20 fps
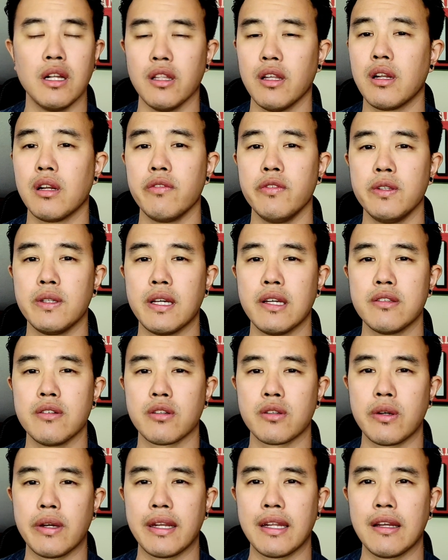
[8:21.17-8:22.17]
a lot of you guys
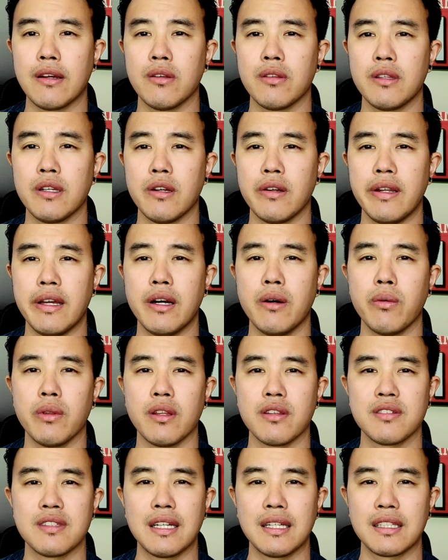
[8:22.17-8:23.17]
are going out there now with
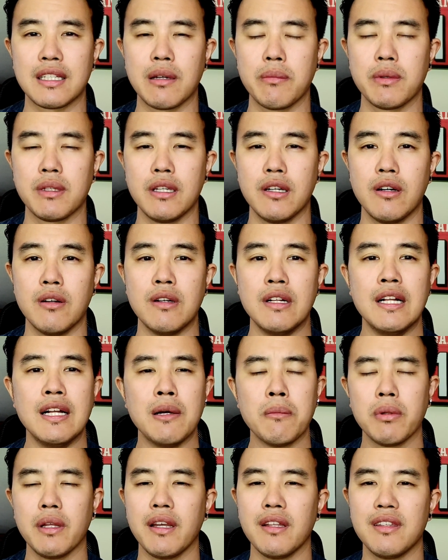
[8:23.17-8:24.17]
the sun coming out,
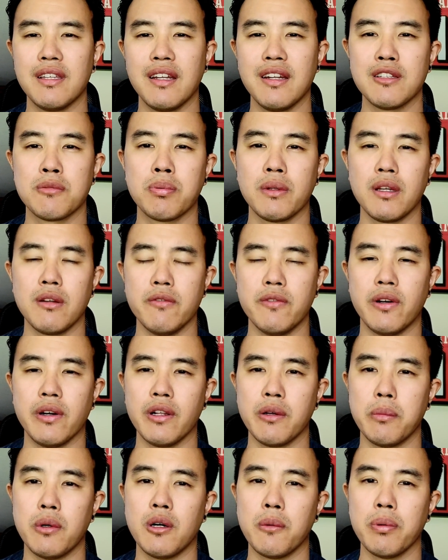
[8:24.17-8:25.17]
playing tennis, playing
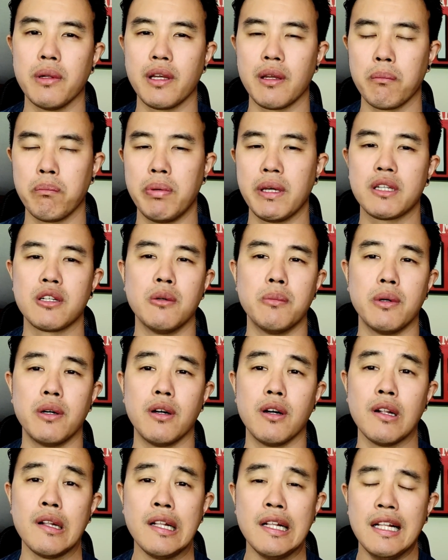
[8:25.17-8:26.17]
volleyball, playing
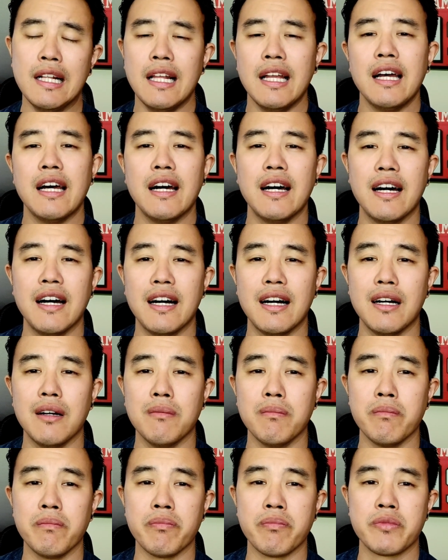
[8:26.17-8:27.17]
pickleball.
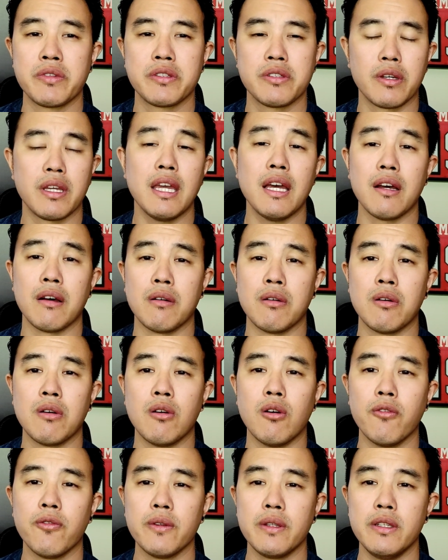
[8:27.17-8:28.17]
So yeah,
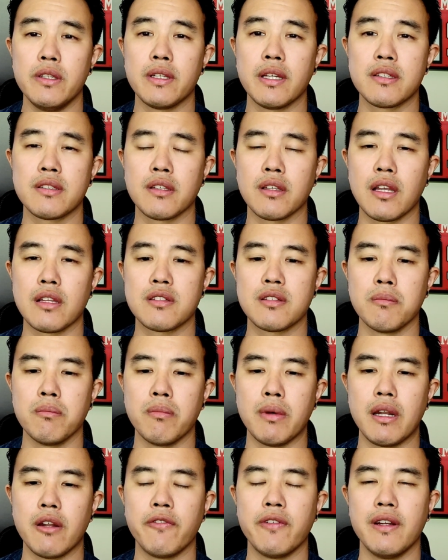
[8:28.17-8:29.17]
hopefully you guys can get some
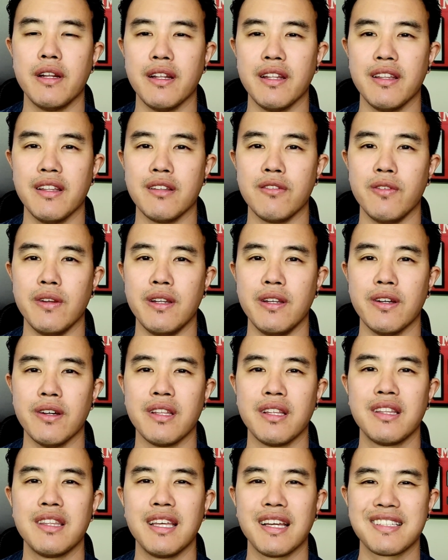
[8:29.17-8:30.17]
benefit out of this video.
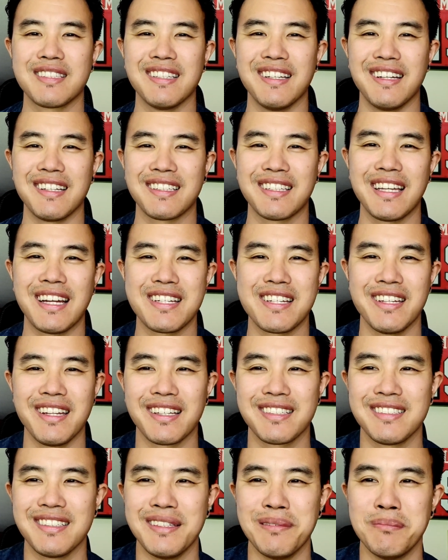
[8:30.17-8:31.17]
Thanks a lot. Catch you
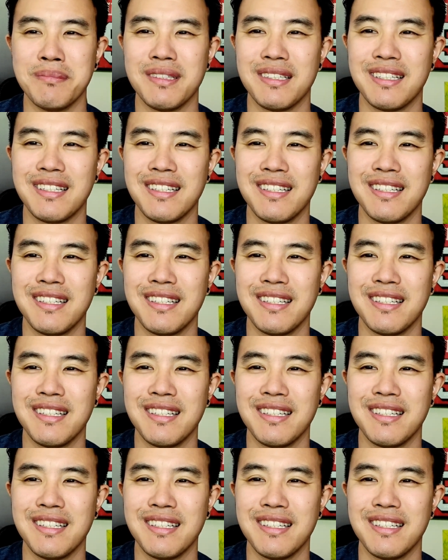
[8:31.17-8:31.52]
next time.